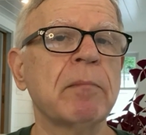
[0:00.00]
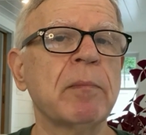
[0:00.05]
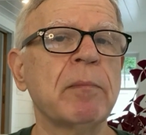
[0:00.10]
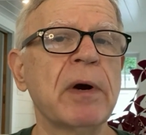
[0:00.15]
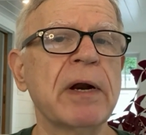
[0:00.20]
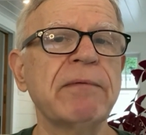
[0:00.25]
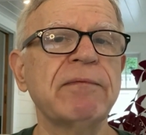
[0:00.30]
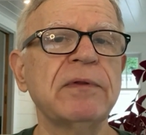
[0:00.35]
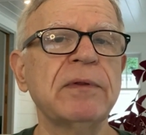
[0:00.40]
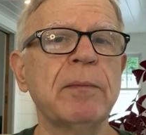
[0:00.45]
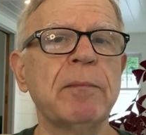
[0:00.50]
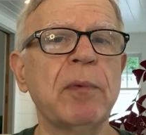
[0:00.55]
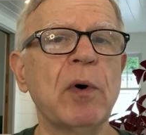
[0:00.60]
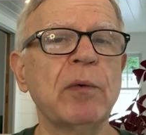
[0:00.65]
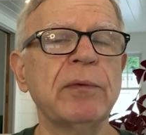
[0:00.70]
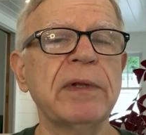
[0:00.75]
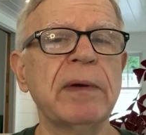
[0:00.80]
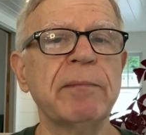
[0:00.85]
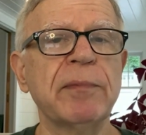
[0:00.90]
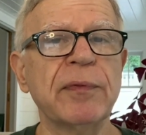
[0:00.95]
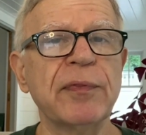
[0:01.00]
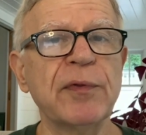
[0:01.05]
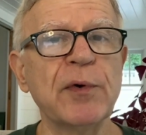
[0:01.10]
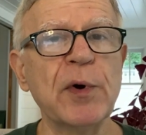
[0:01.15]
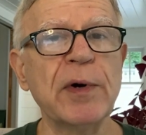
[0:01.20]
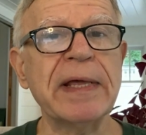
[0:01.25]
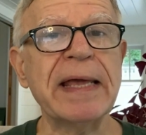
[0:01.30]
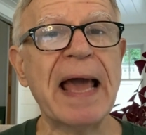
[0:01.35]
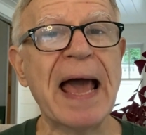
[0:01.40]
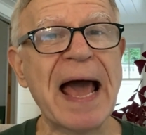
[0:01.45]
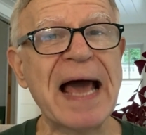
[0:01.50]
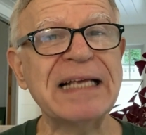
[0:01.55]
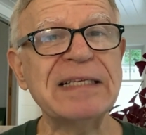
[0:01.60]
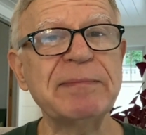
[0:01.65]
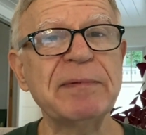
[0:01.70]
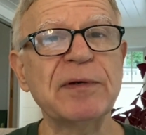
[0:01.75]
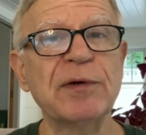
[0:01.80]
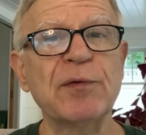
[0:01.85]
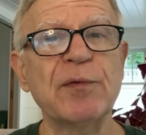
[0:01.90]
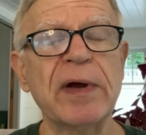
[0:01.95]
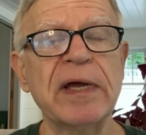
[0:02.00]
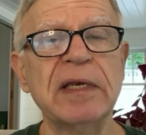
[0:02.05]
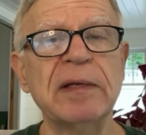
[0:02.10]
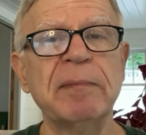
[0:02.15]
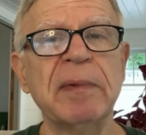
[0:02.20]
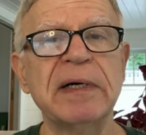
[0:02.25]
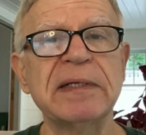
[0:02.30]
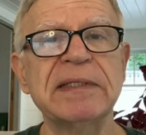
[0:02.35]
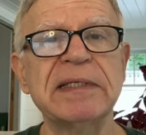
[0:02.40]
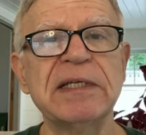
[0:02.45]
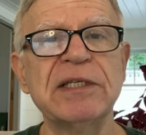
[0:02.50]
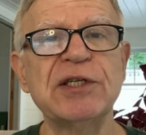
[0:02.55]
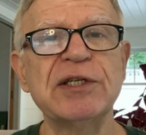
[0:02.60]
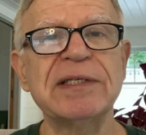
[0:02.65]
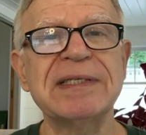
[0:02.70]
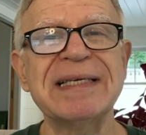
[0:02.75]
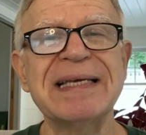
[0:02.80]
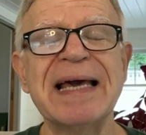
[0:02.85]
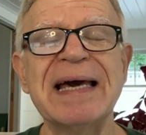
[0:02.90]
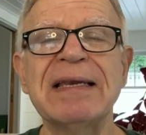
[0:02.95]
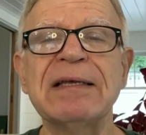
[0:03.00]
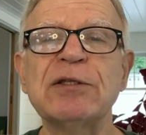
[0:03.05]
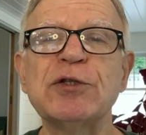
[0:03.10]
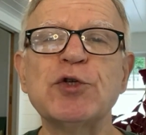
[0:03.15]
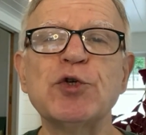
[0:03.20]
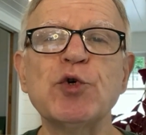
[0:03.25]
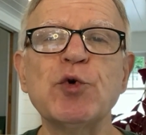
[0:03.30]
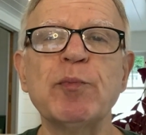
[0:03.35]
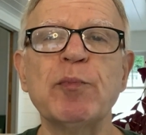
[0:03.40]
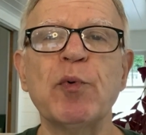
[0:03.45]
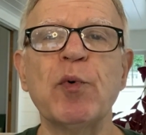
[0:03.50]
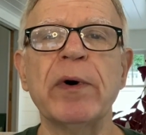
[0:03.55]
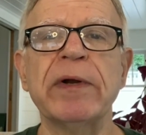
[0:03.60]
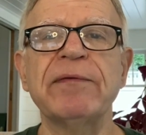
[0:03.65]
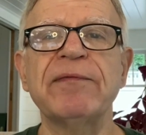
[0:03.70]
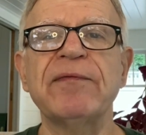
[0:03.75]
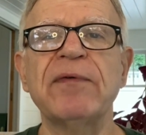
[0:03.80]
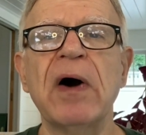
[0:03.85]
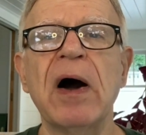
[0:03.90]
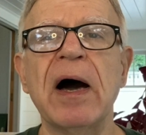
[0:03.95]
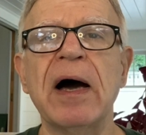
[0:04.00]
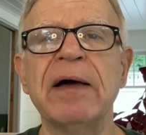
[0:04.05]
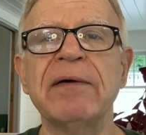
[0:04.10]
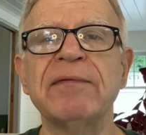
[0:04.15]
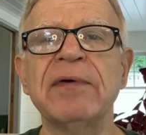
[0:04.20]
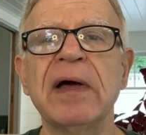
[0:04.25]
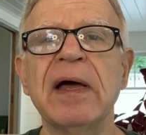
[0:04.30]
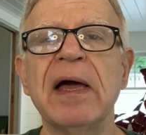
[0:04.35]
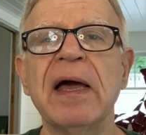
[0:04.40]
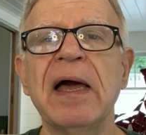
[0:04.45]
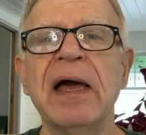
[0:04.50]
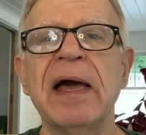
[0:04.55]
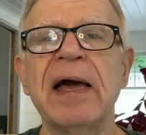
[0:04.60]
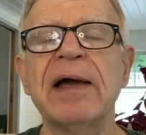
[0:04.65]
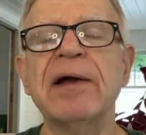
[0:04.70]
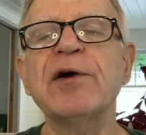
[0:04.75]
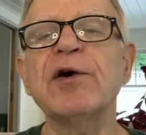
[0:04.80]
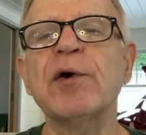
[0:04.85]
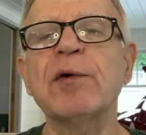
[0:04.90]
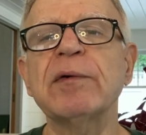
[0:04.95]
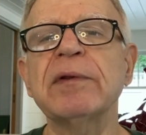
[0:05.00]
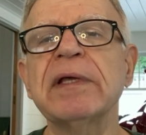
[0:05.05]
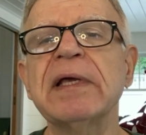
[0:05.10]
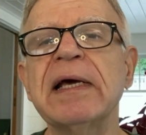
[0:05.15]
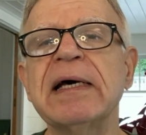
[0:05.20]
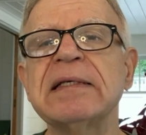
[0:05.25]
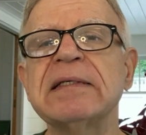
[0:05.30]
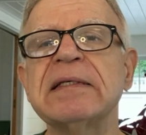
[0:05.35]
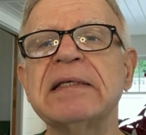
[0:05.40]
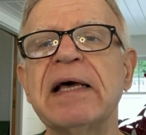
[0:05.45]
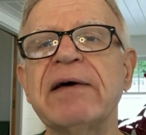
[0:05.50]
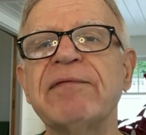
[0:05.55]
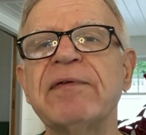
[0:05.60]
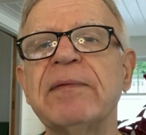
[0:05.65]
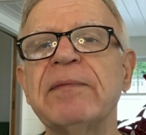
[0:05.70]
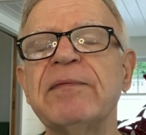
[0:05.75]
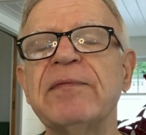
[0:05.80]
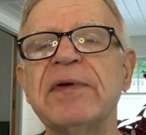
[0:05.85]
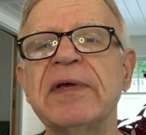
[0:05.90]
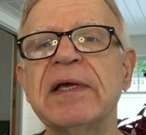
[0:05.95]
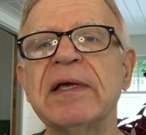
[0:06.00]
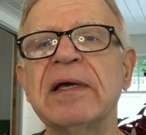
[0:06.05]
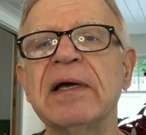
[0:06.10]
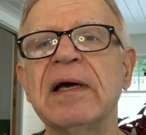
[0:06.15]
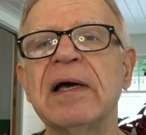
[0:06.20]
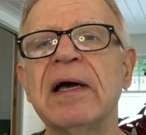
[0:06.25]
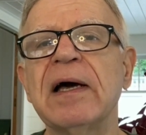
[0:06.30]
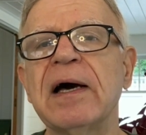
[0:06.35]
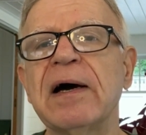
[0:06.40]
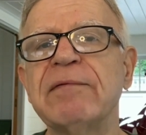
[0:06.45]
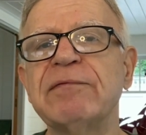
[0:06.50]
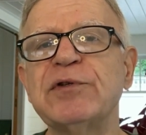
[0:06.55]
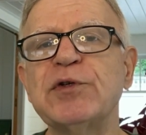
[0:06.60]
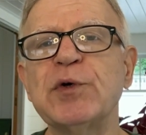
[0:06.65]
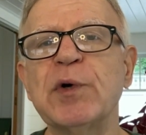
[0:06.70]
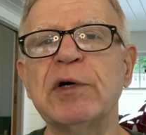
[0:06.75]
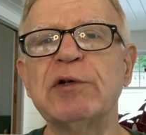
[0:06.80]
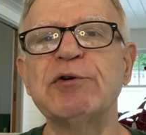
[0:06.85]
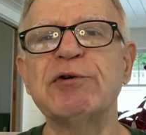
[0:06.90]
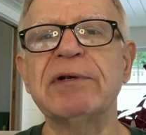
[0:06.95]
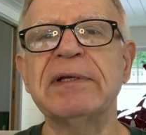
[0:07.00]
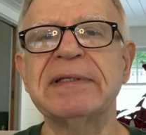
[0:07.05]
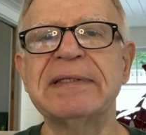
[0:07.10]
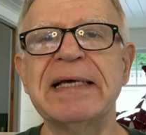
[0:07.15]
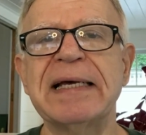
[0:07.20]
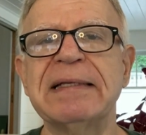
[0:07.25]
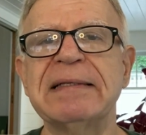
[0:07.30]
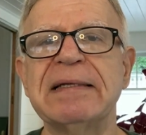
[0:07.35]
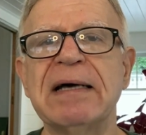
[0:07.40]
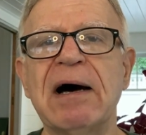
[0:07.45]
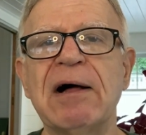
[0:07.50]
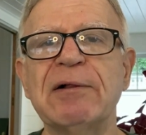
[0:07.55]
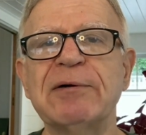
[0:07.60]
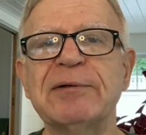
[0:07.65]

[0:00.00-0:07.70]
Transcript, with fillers: Brave and the Bold number 30 has been graded by CGC at a 2.5 and currently has an FMV of $210.